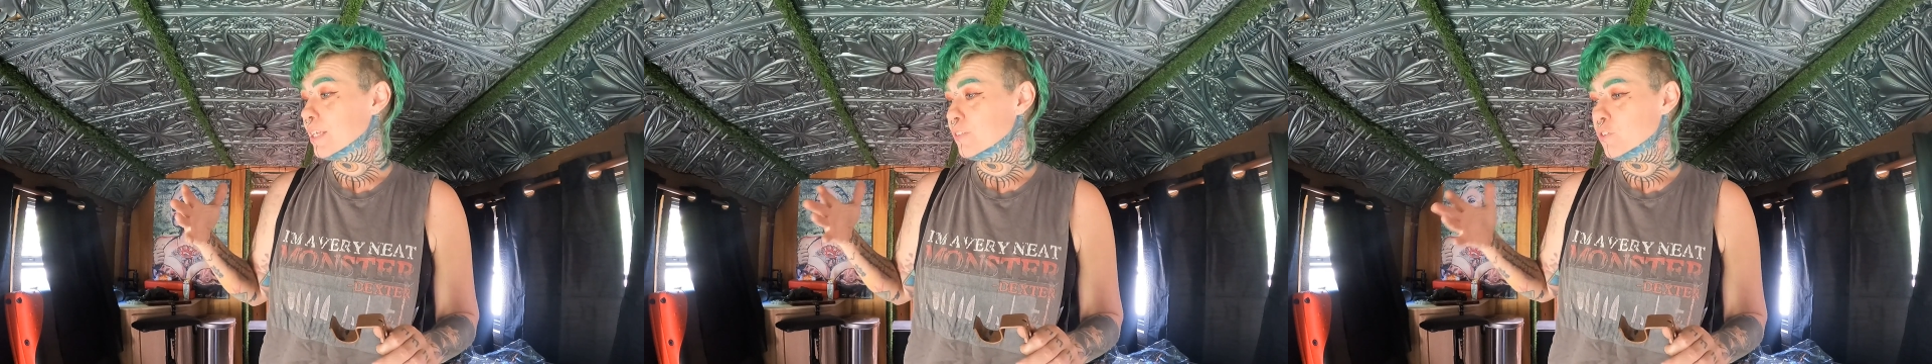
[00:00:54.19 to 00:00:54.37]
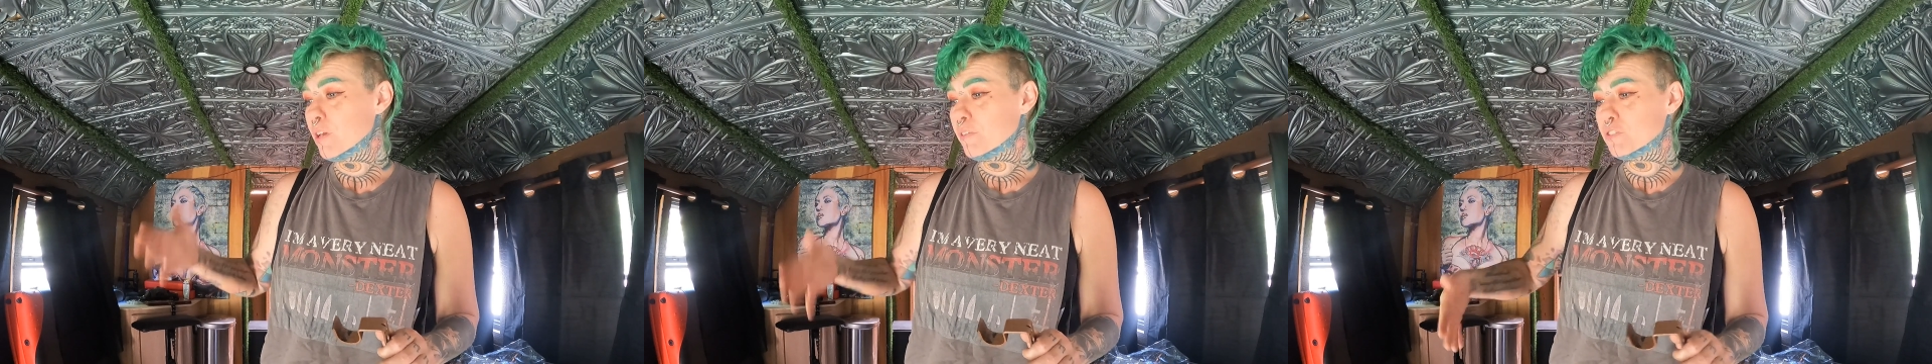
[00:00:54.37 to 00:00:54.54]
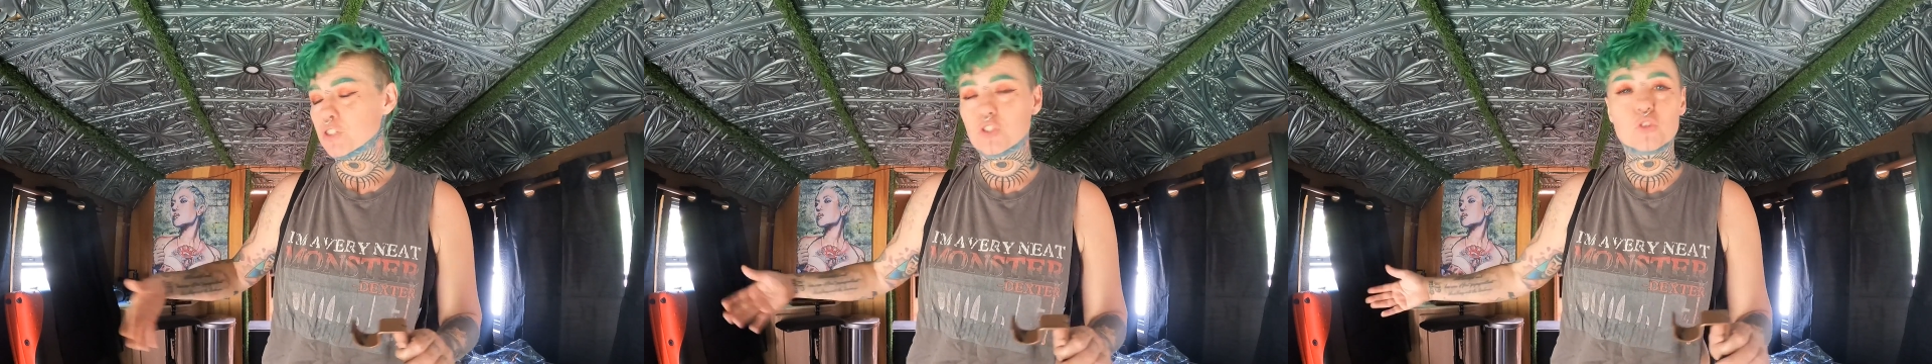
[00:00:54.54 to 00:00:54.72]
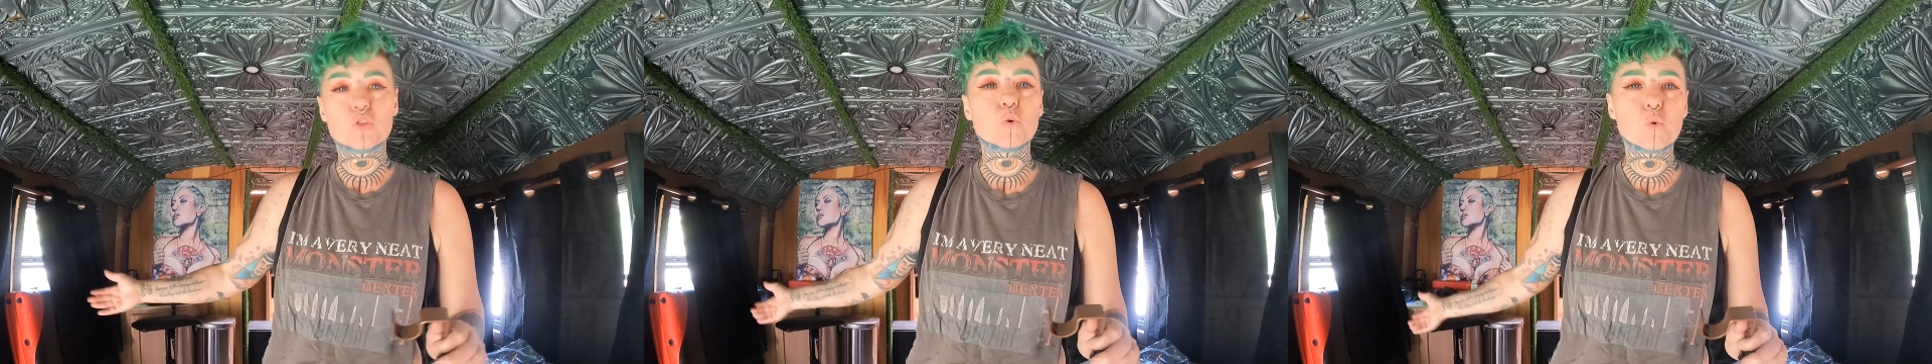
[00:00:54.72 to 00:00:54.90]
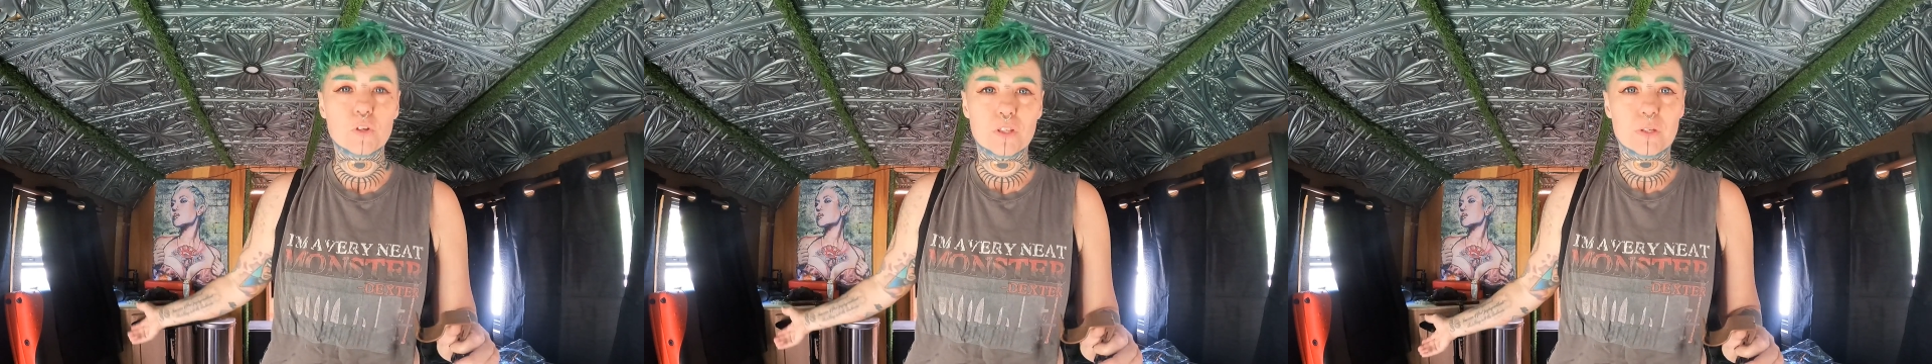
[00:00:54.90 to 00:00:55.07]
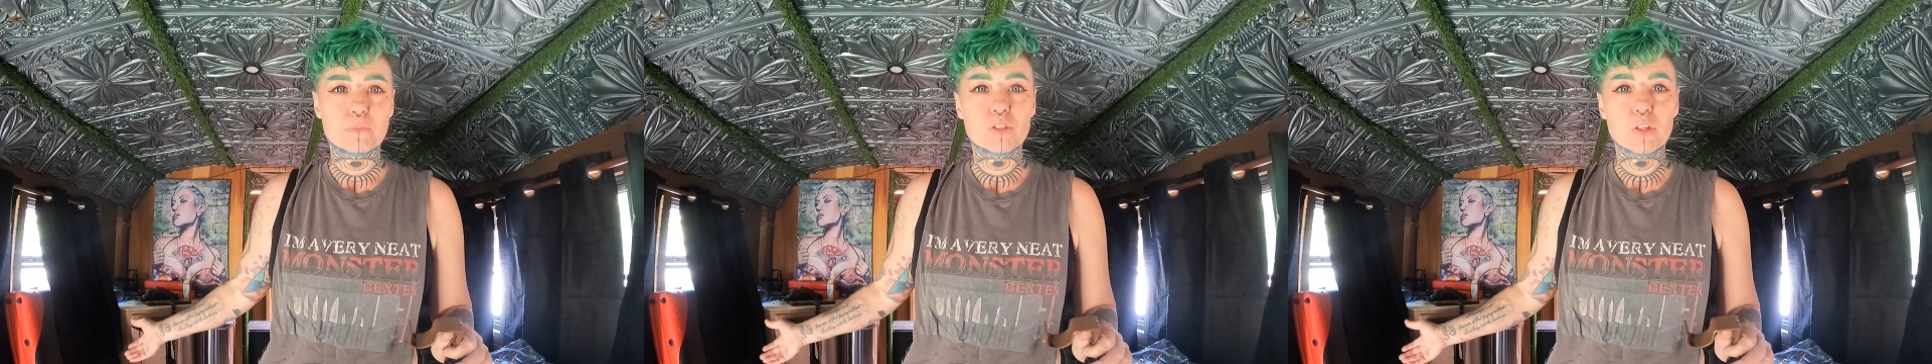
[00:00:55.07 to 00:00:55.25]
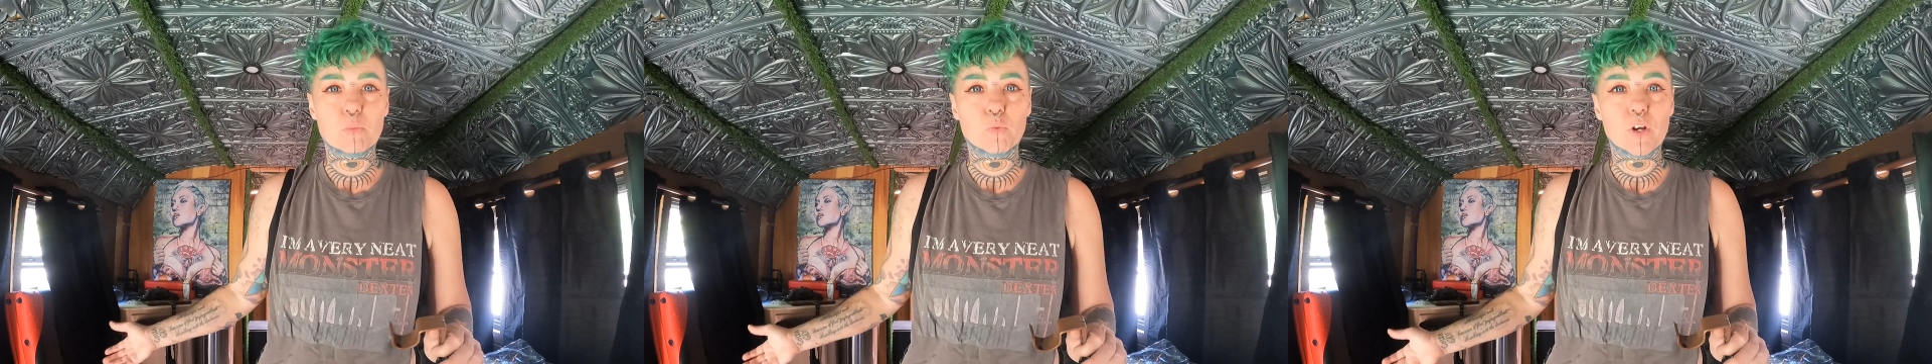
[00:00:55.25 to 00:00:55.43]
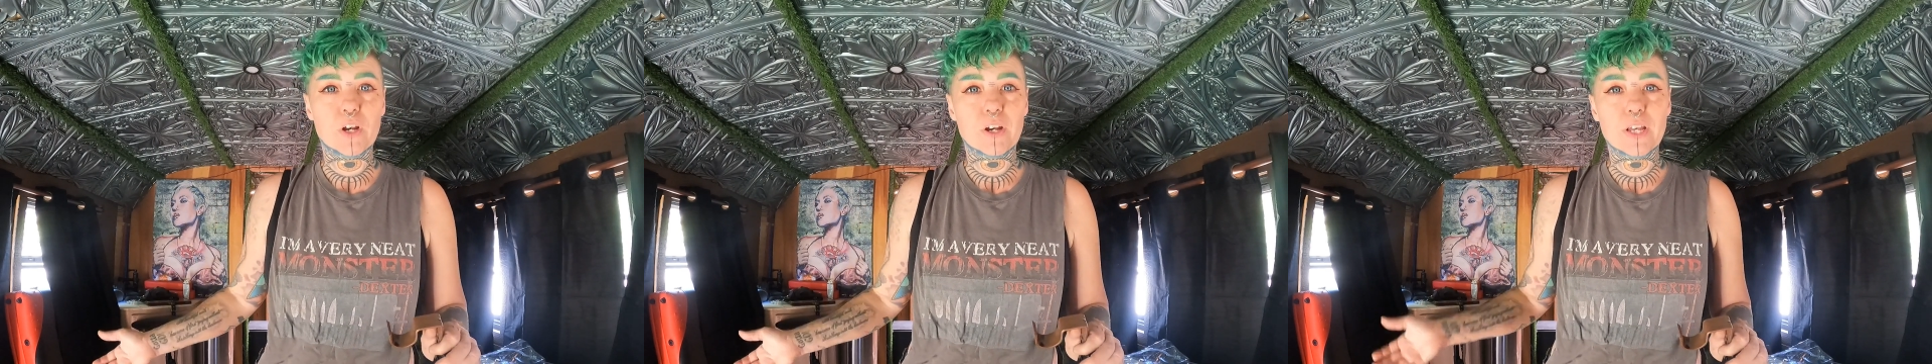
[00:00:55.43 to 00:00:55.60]
you have to store them
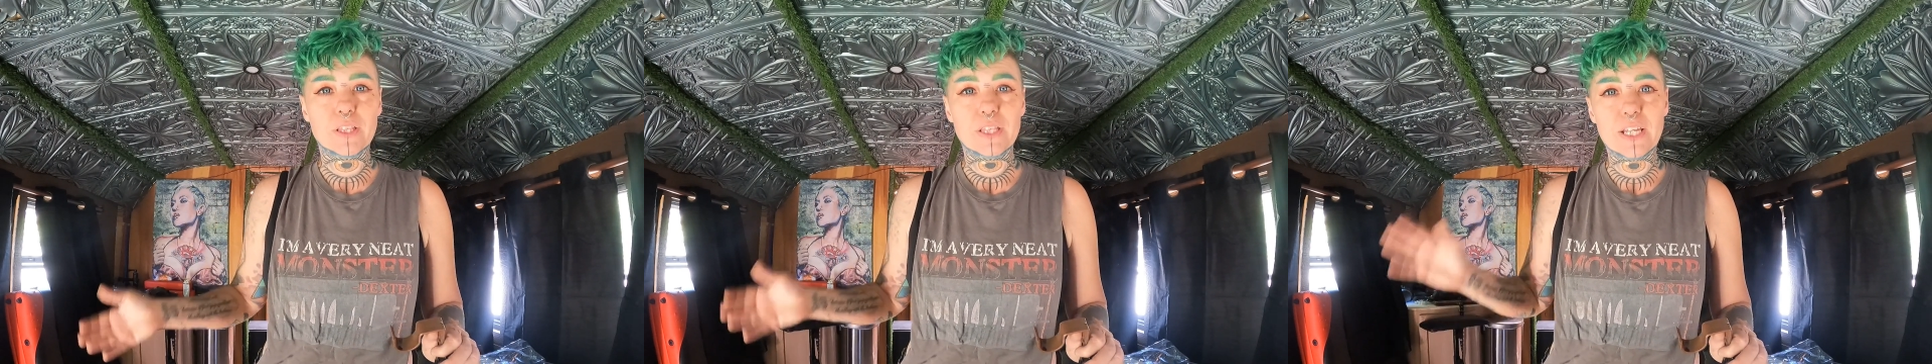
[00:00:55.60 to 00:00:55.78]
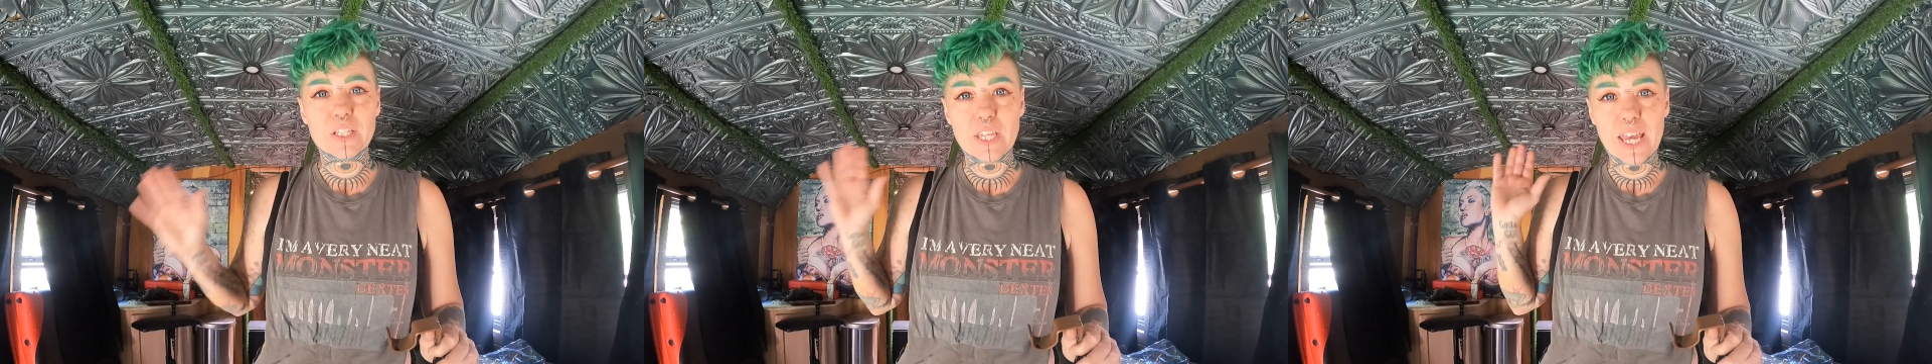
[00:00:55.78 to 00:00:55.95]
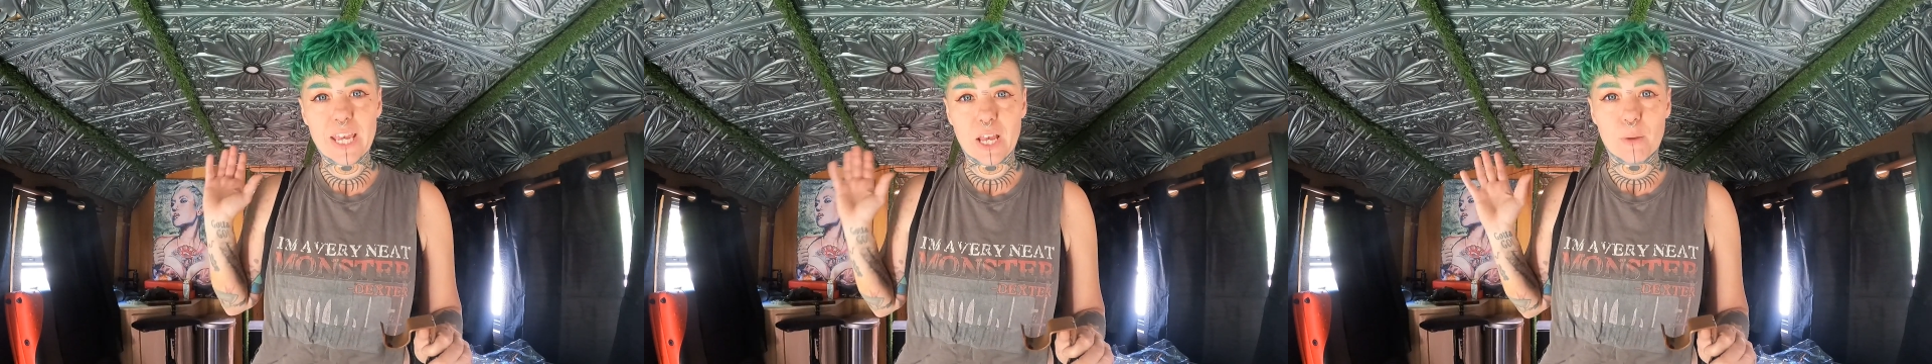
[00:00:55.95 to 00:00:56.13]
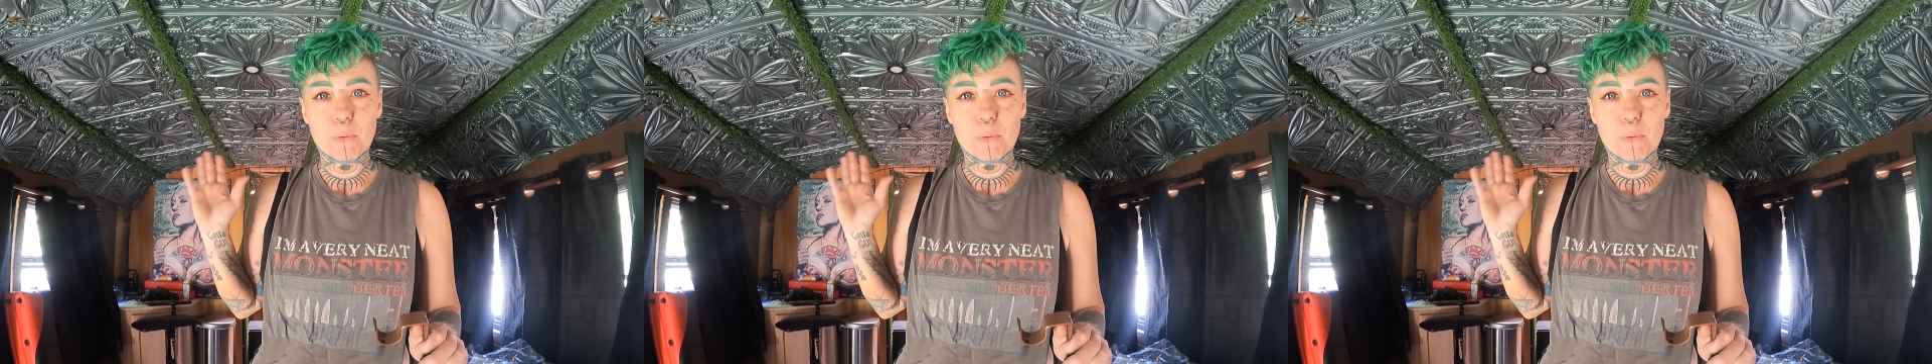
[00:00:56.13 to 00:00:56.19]
somewhere and they take